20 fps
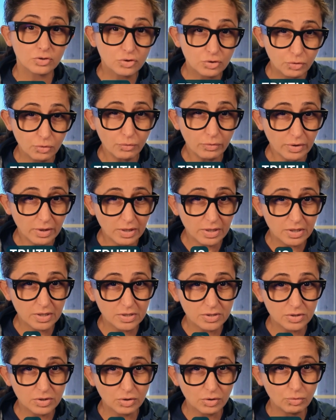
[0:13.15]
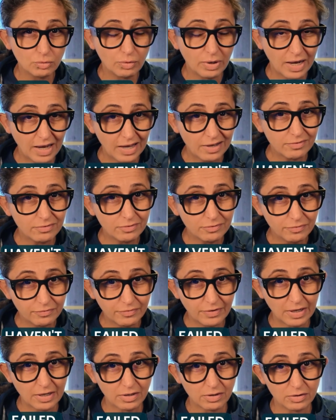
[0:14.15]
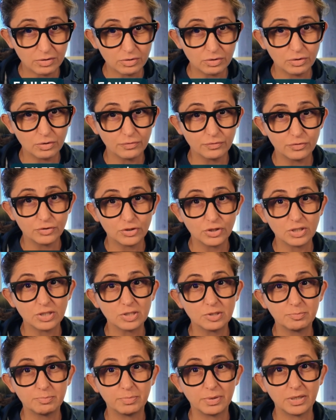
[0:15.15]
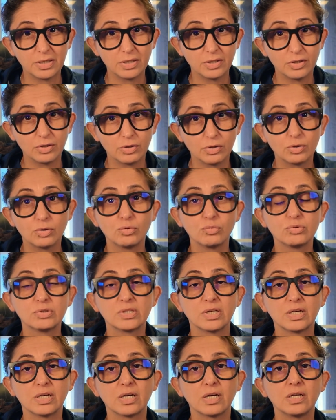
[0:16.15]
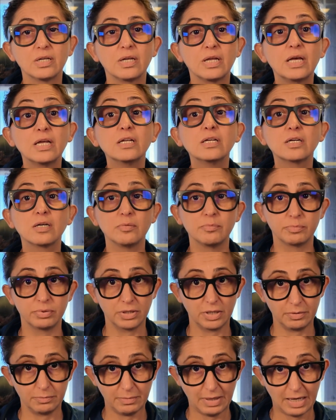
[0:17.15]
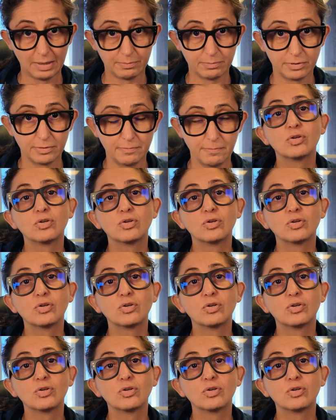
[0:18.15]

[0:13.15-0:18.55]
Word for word: The truth is you haven't failed, you've just been using an incomplete map.